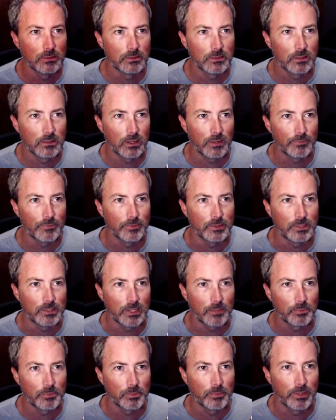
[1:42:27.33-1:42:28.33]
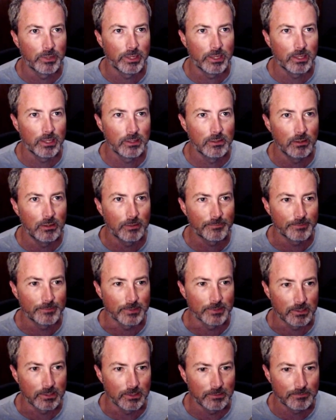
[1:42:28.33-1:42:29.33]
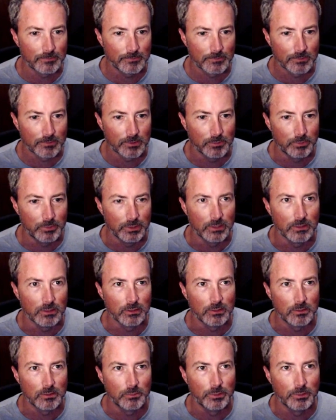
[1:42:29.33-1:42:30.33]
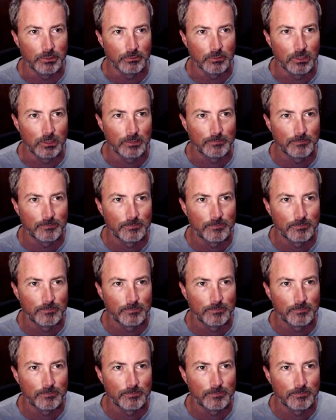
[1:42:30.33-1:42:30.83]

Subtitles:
off the top of my head, off the cuff, could be a little bit rough.